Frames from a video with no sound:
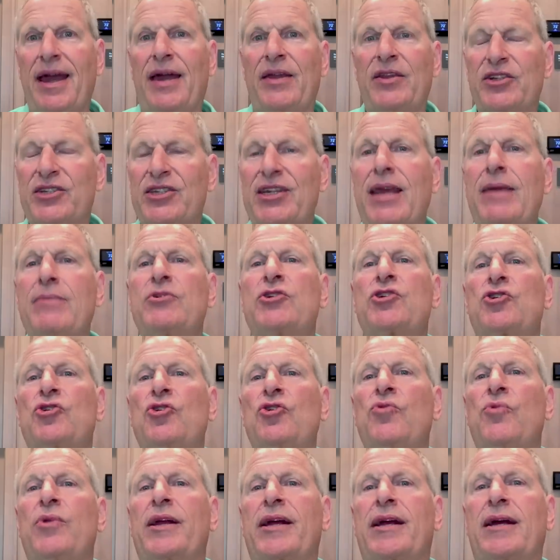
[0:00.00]
And the same is
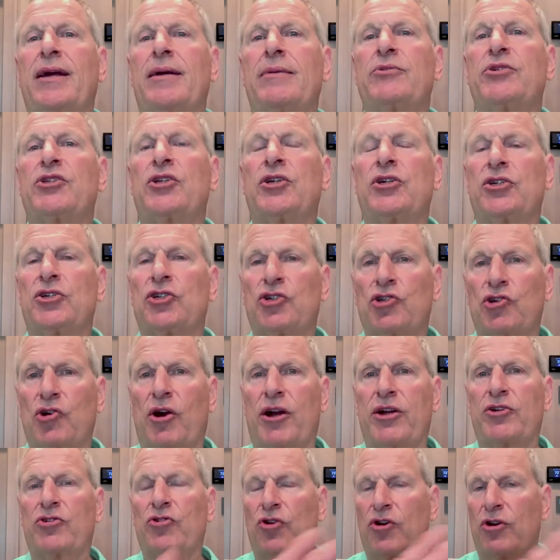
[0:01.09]
true when it comes to
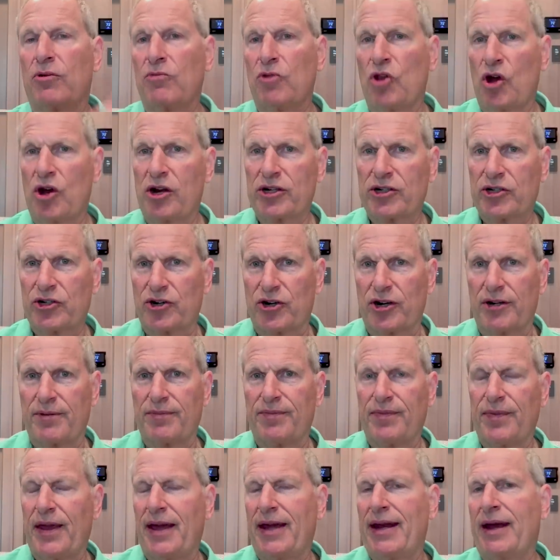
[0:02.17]
short term, long term.
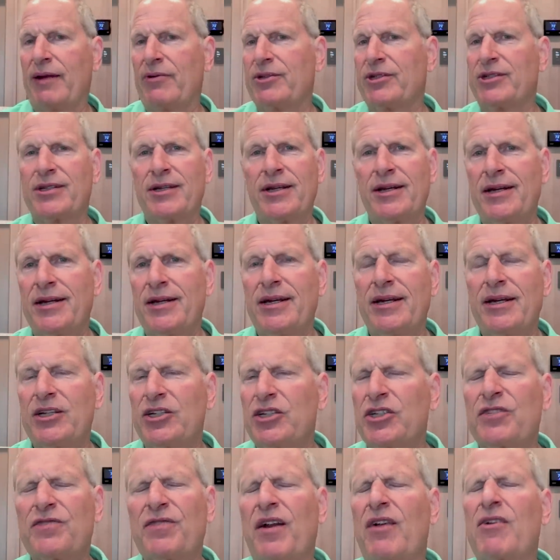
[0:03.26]
And I was
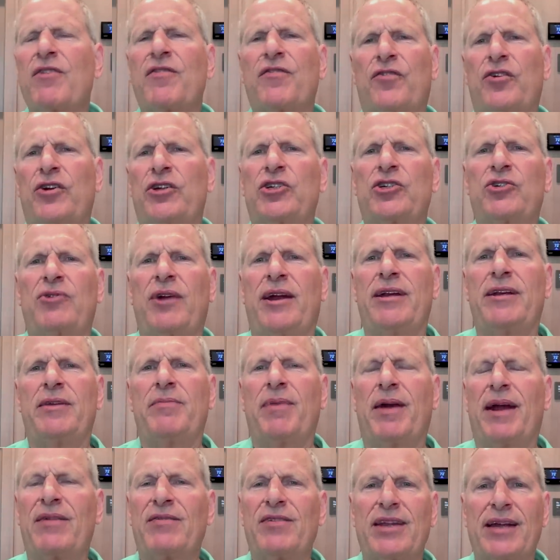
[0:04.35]
just very frustrated
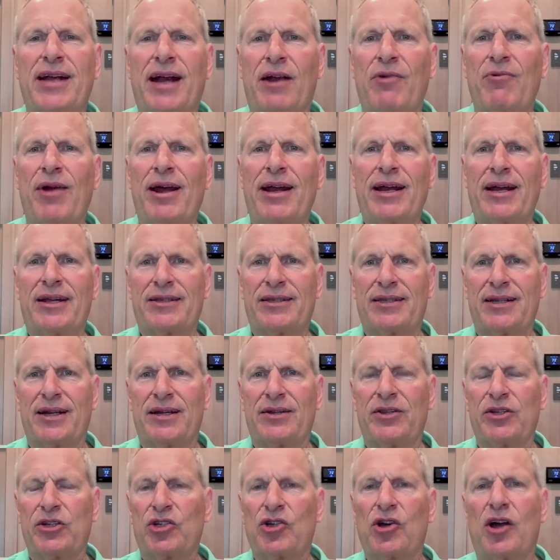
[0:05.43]
by everything I read out there
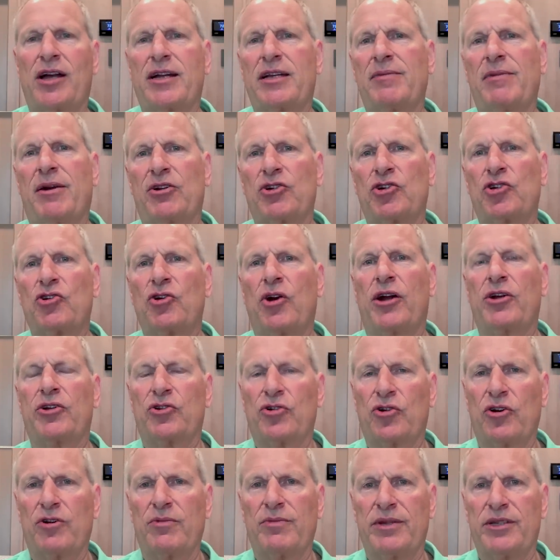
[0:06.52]
that talked about short
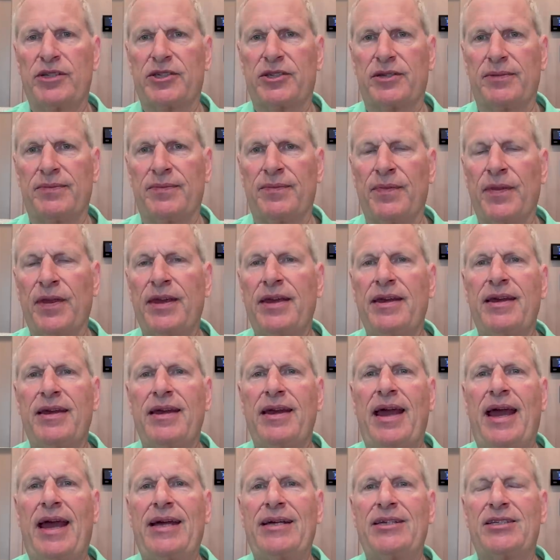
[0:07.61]
termism
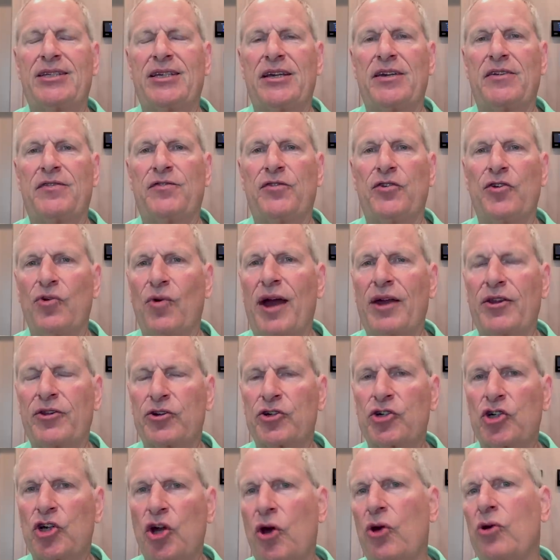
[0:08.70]
as if you either
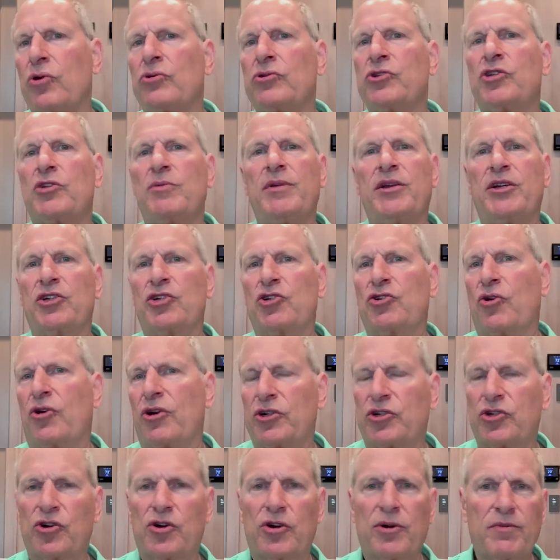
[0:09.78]
chose to be a
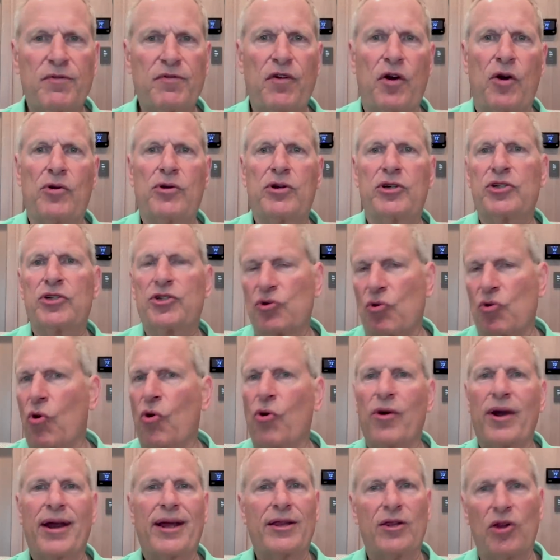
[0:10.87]
short term focused
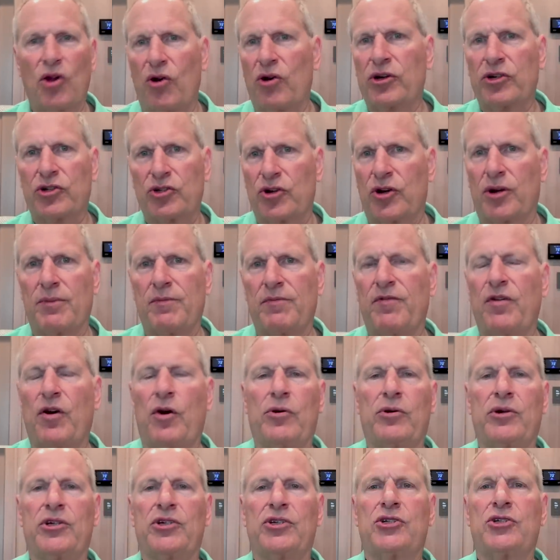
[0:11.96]
or a long term
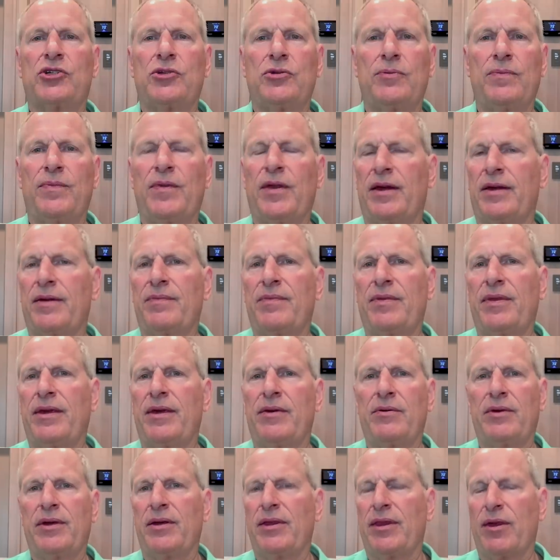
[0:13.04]
focused. Uh,
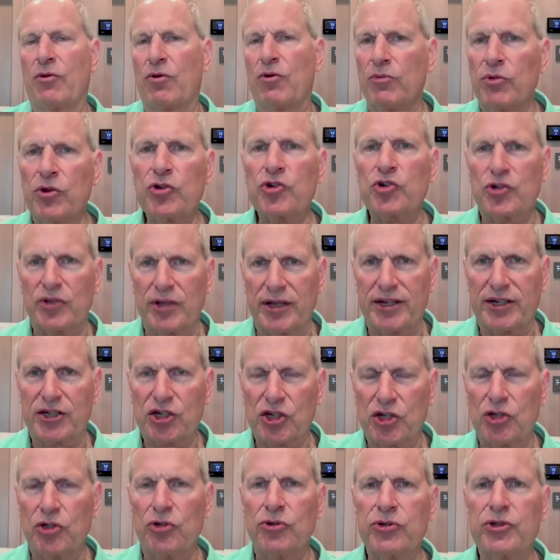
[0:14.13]
it, it, they were mutually
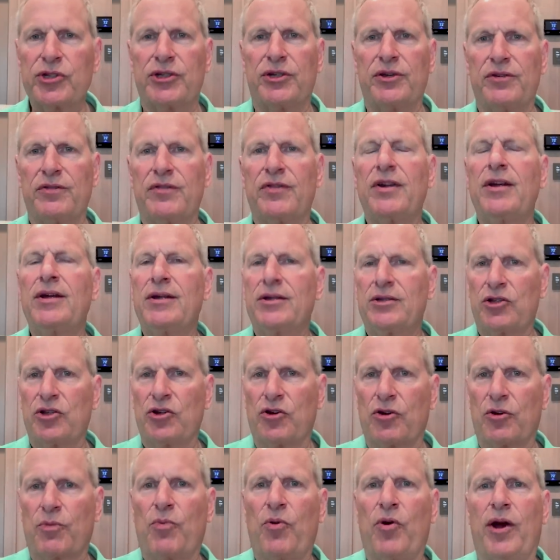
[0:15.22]
exclusive, to
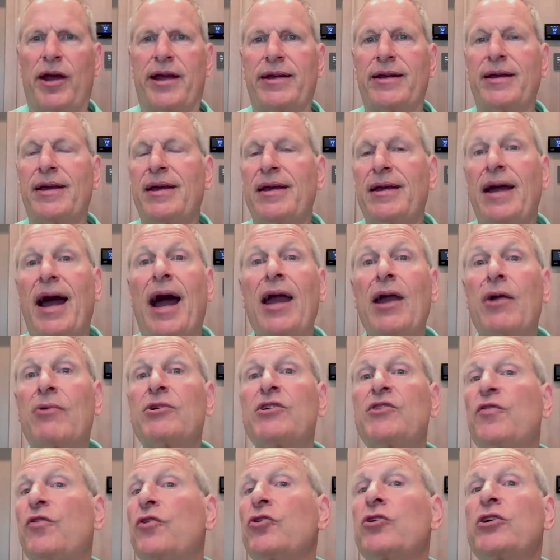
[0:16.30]
your point. I
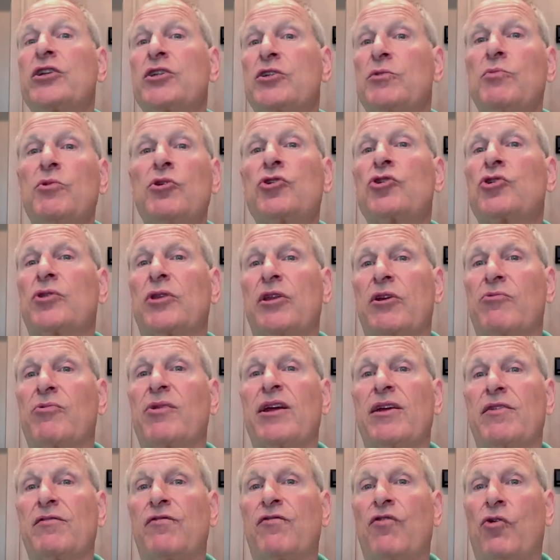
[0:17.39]
always viewed it as mutually
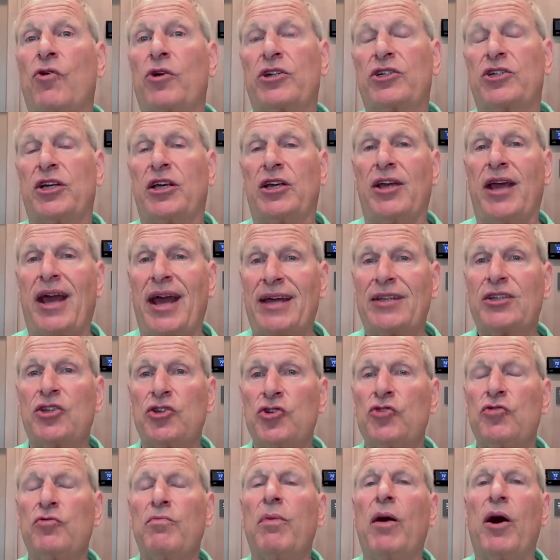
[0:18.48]
reinforcing. You had to
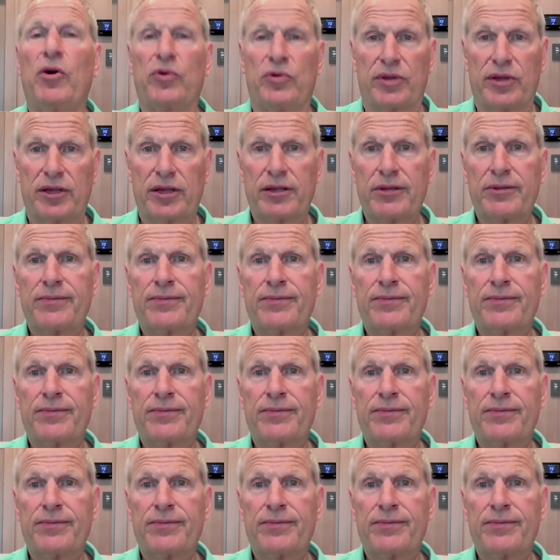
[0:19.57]
do both.